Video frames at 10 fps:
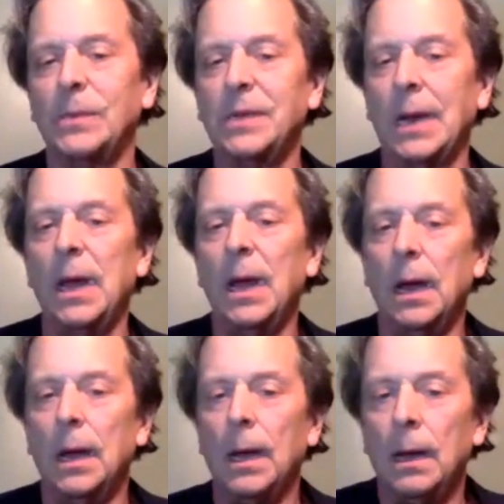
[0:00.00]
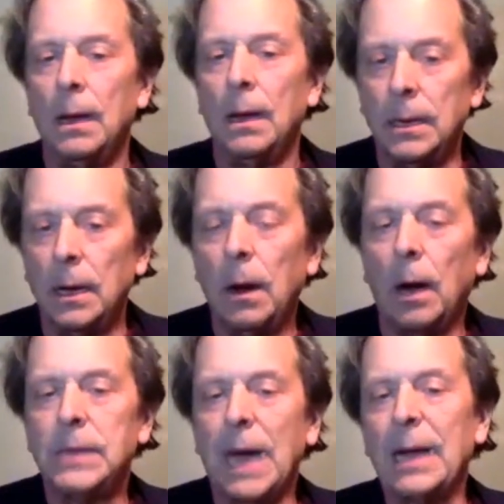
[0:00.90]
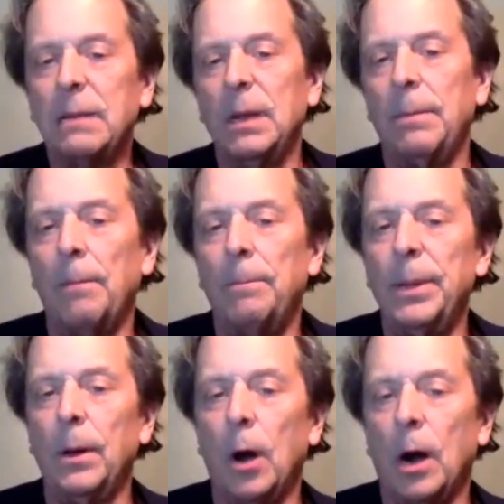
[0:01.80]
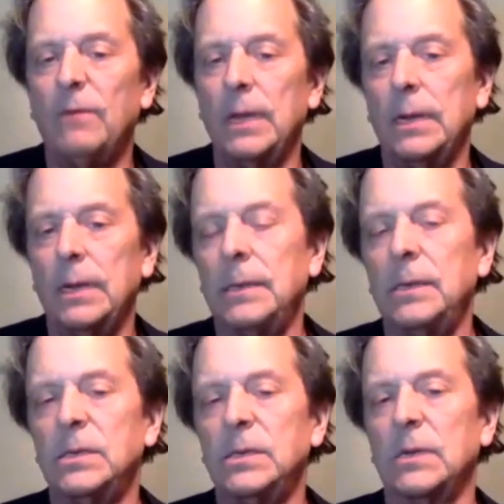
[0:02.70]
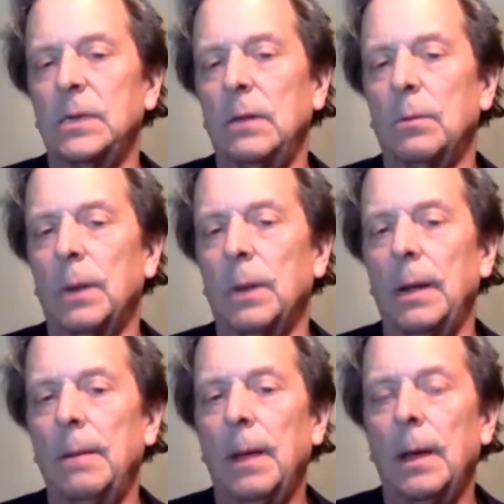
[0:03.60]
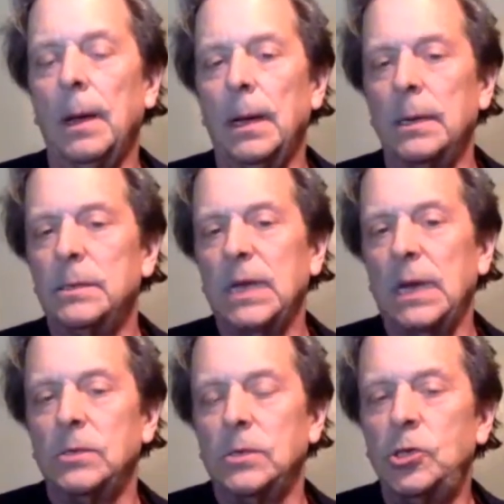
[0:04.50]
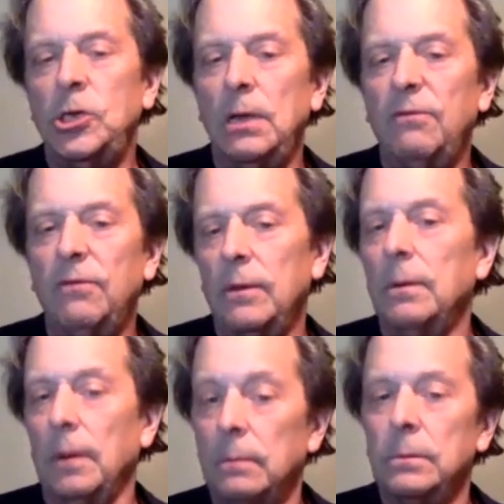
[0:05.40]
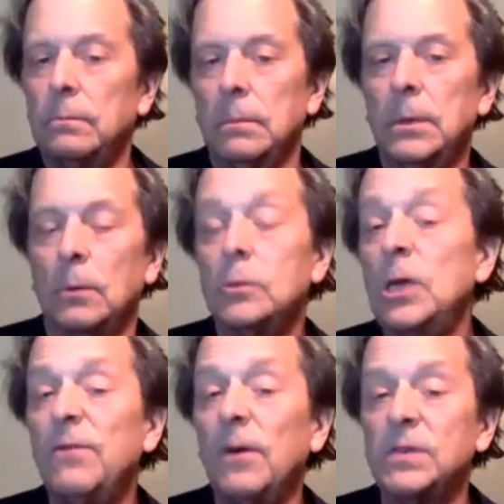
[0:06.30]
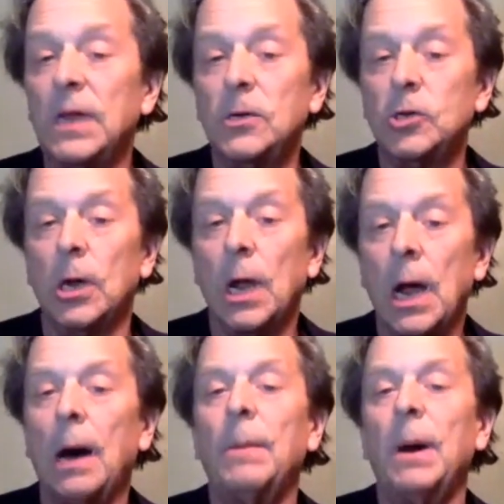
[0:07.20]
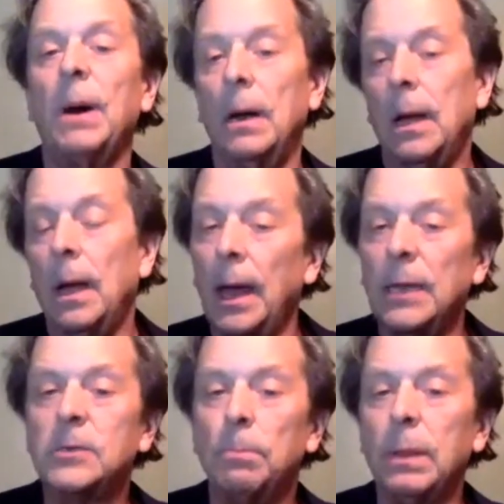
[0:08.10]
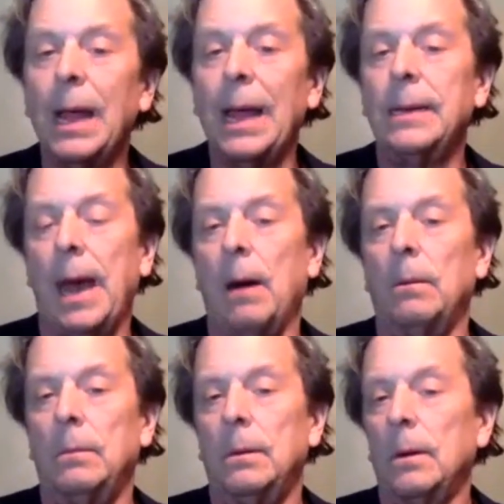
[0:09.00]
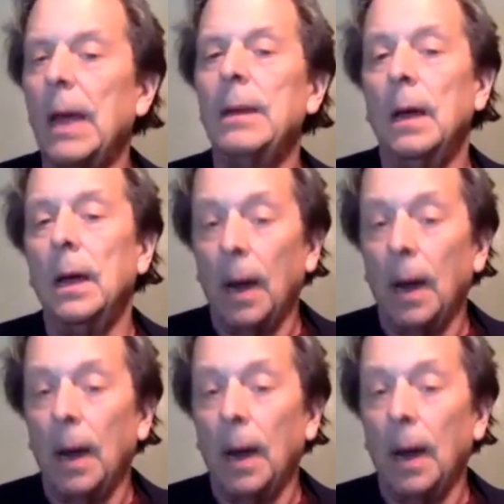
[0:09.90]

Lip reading: one today in a document about Bill Harvey in 1963. It says chief of station, comma, and it's blanked out, okay?